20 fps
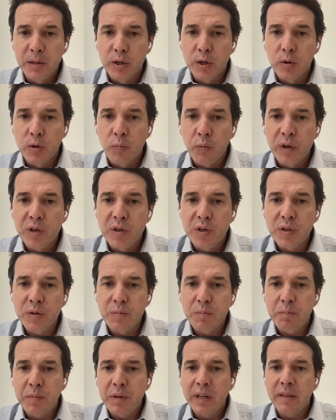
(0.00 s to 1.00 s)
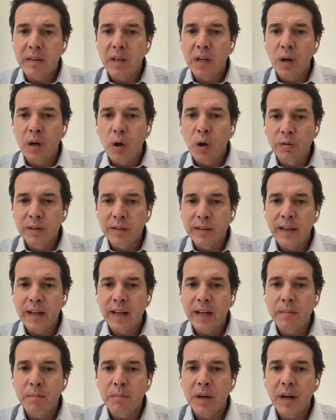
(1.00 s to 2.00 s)
year, we just beat the
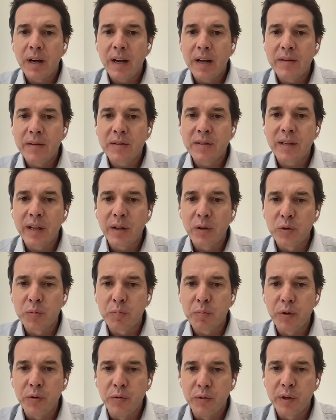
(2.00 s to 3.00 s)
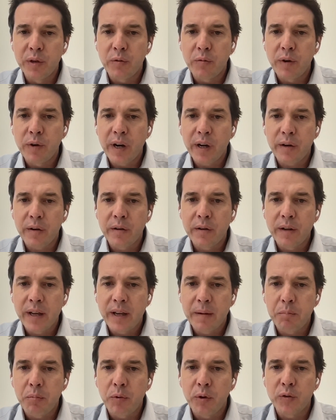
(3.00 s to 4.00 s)
all-time sales per unit record
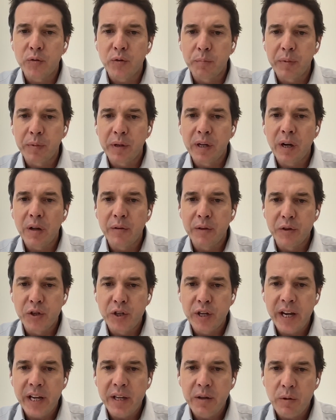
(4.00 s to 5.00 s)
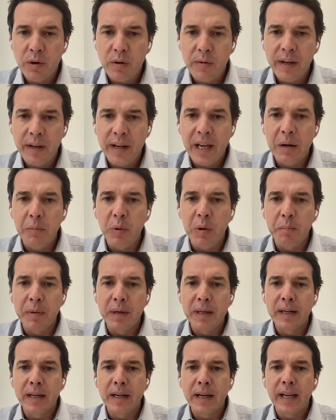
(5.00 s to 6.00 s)
at Pollo Tropical in January, and we
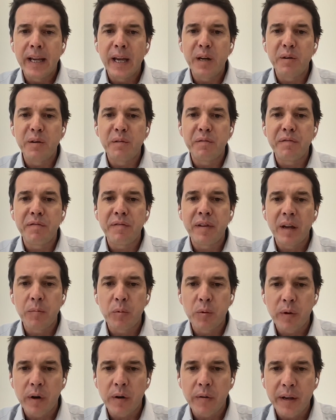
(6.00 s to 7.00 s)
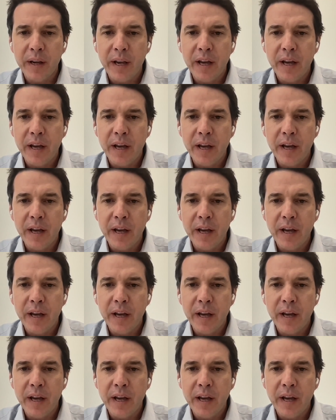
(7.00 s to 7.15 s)
beat it again in February.